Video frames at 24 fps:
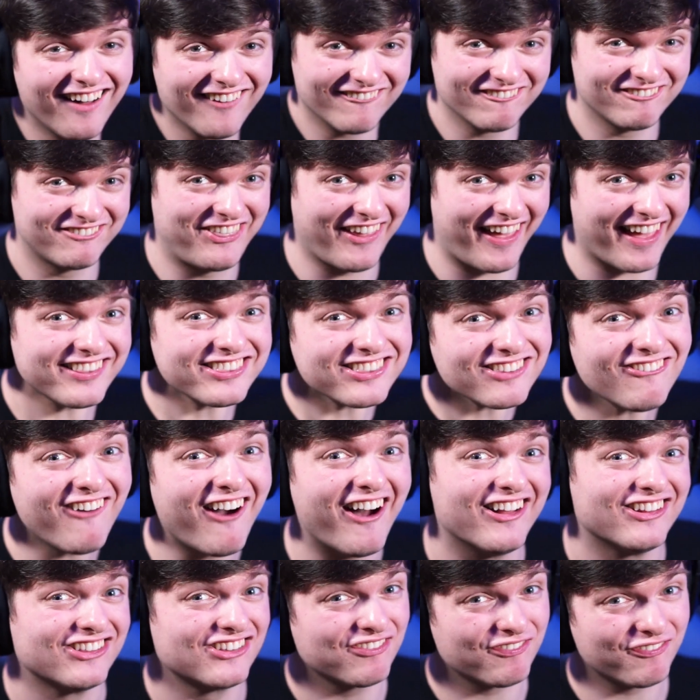This
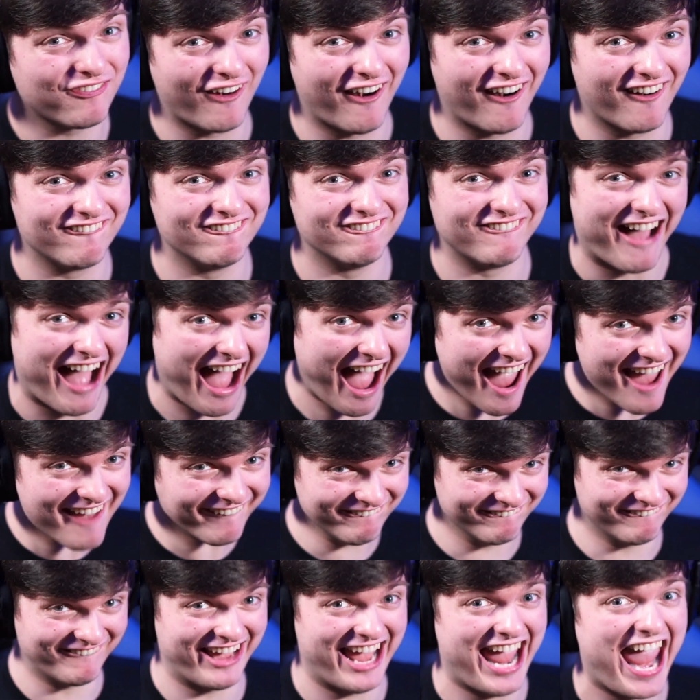one's for my
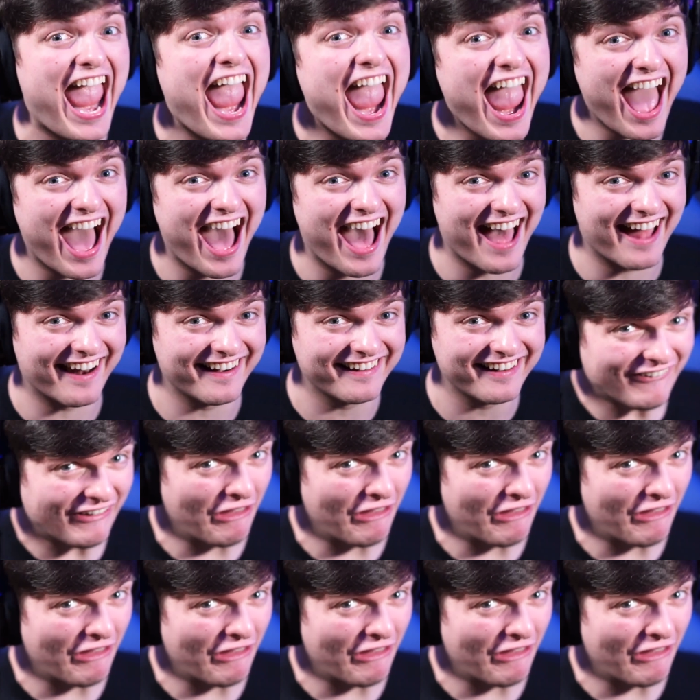man.